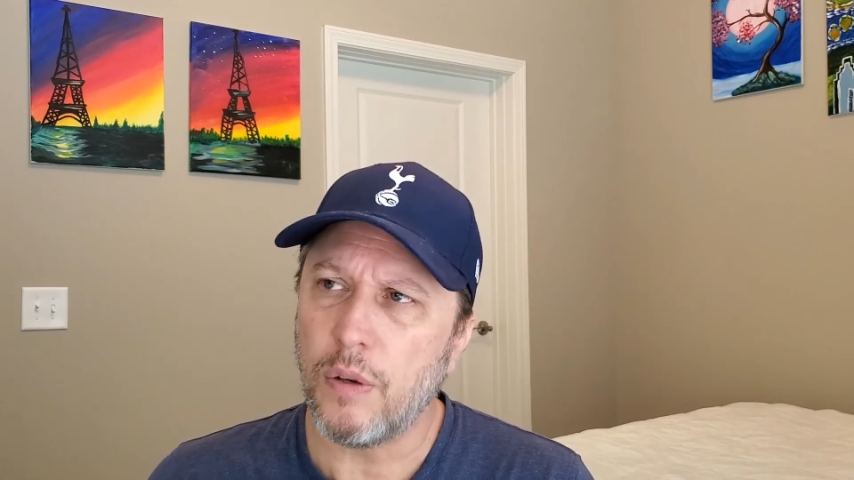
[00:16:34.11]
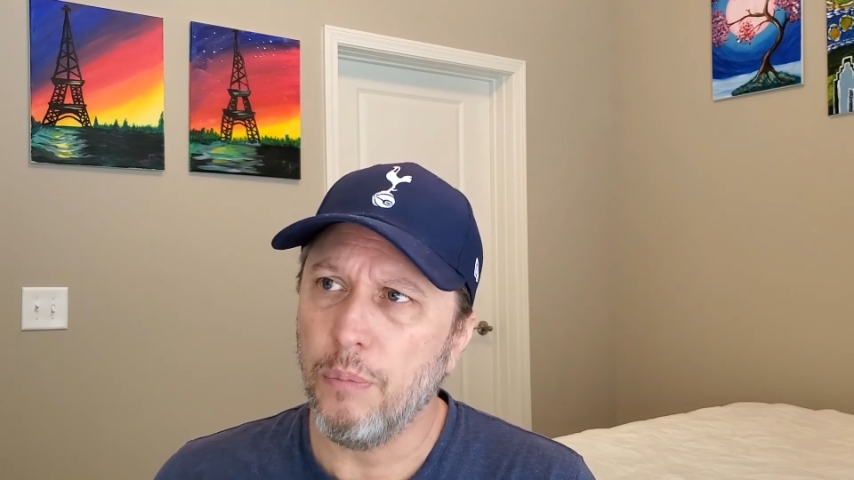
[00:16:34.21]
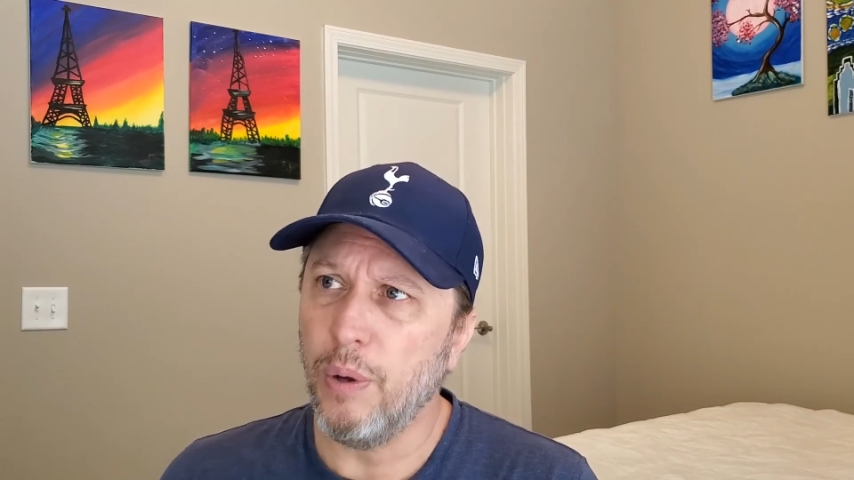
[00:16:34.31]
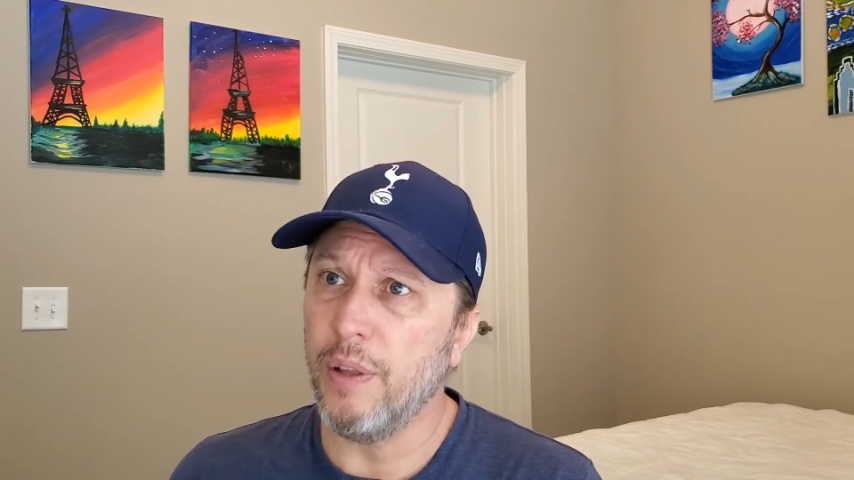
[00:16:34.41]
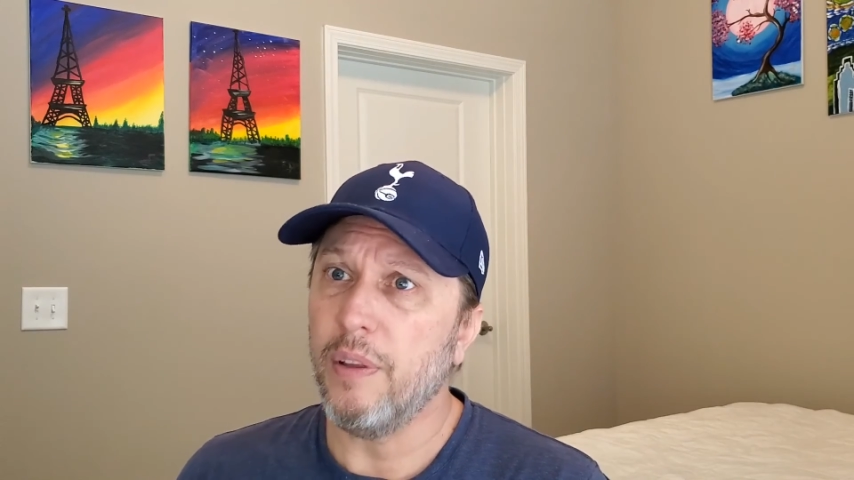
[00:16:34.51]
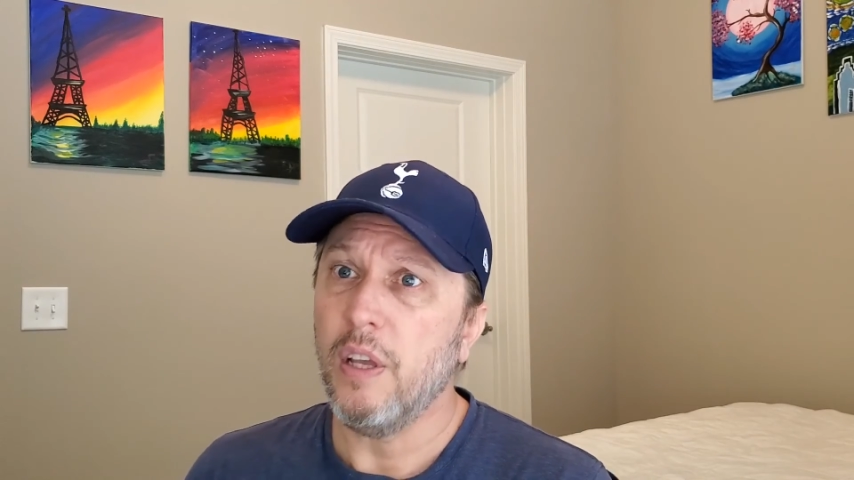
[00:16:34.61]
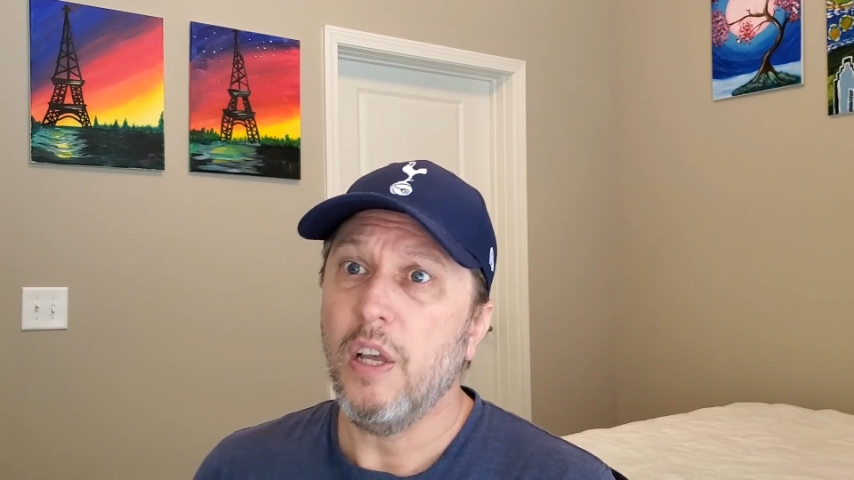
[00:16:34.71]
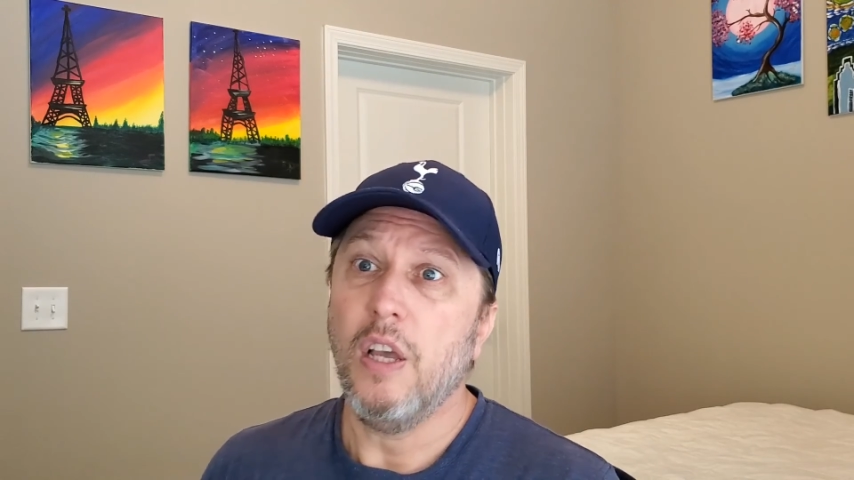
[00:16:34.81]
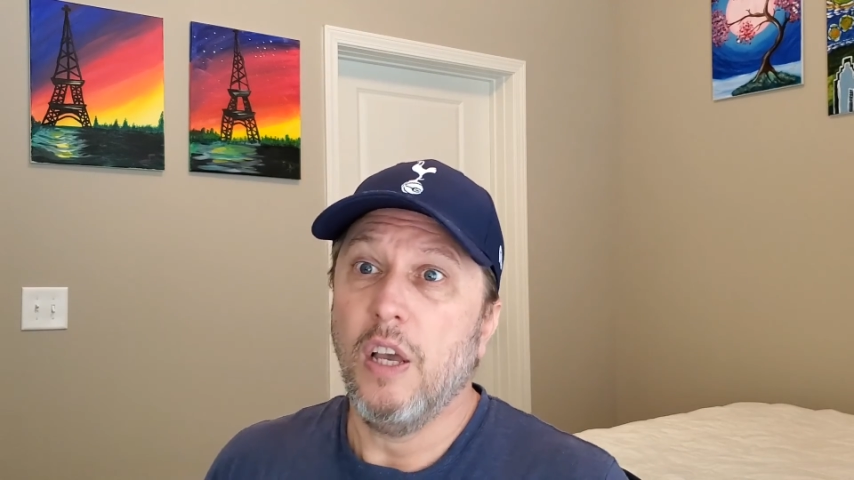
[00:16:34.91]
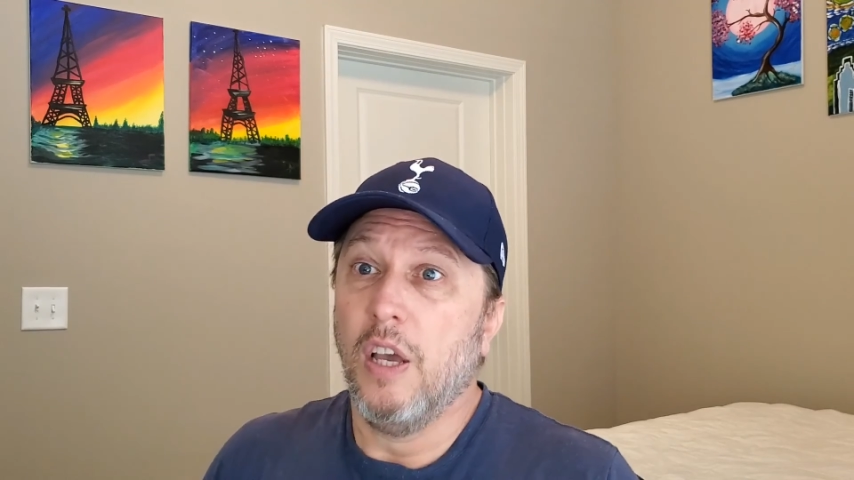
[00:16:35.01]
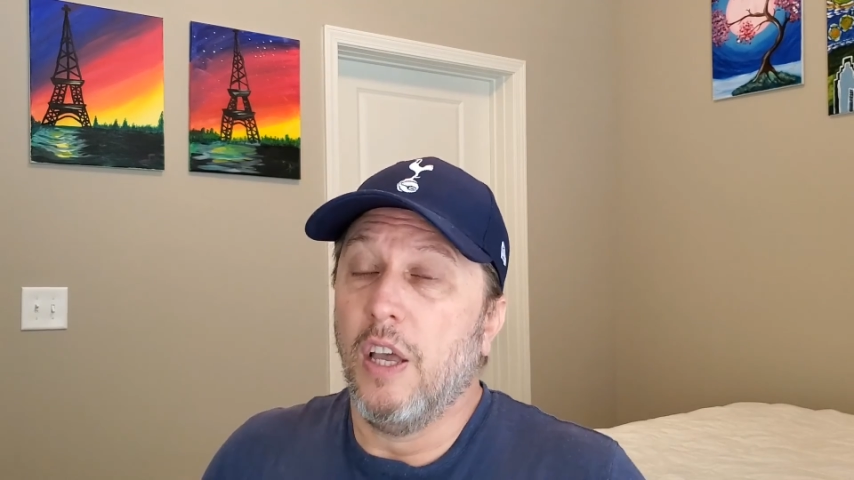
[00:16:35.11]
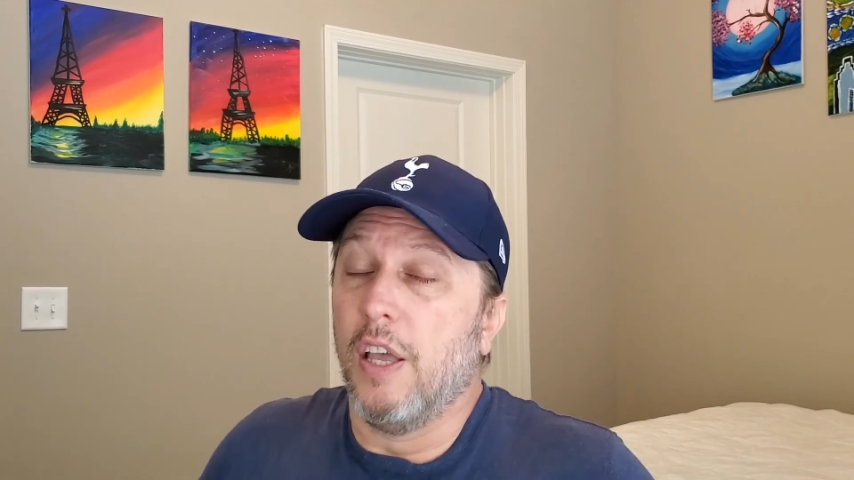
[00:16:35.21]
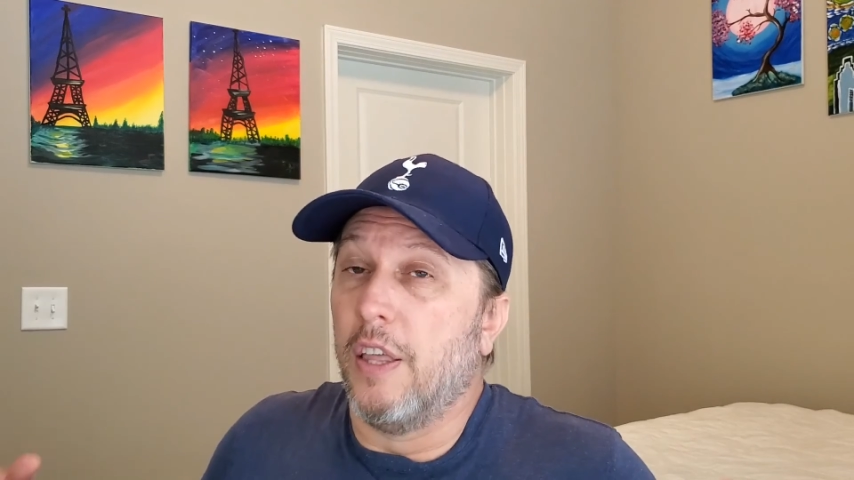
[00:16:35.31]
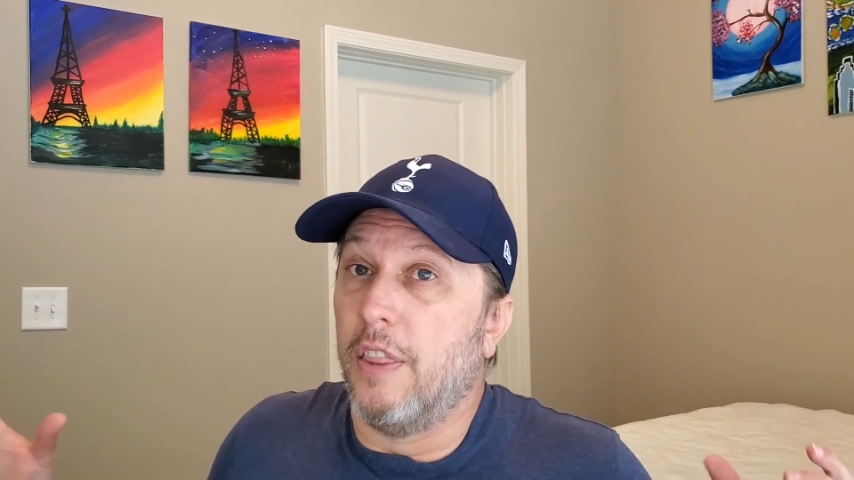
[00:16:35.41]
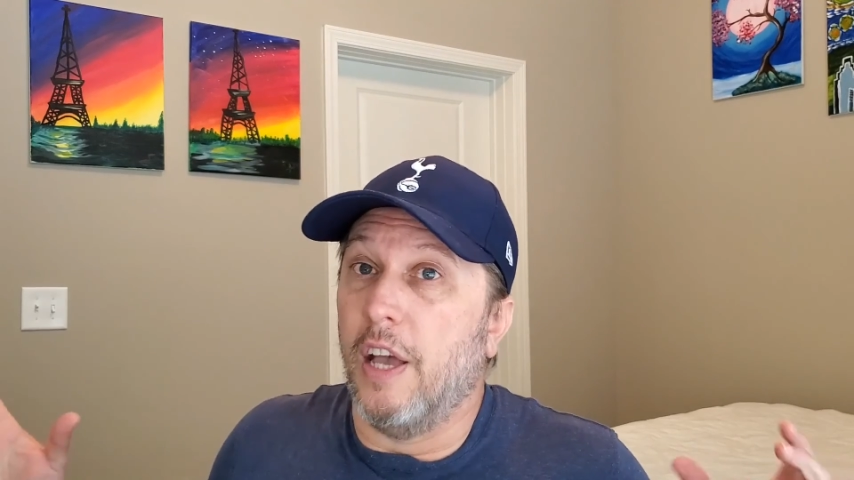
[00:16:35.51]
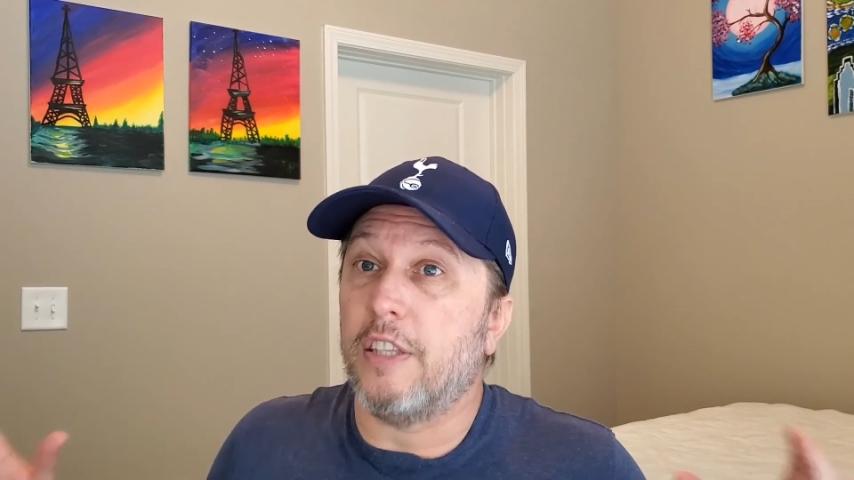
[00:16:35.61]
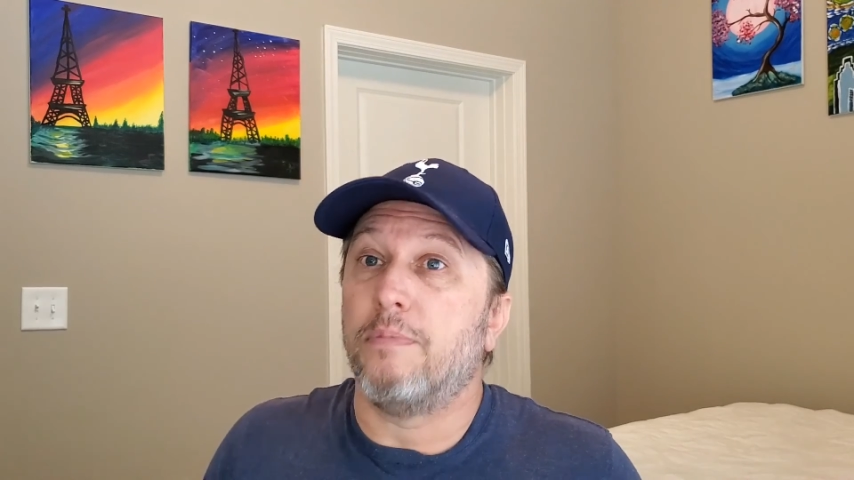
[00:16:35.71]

But that's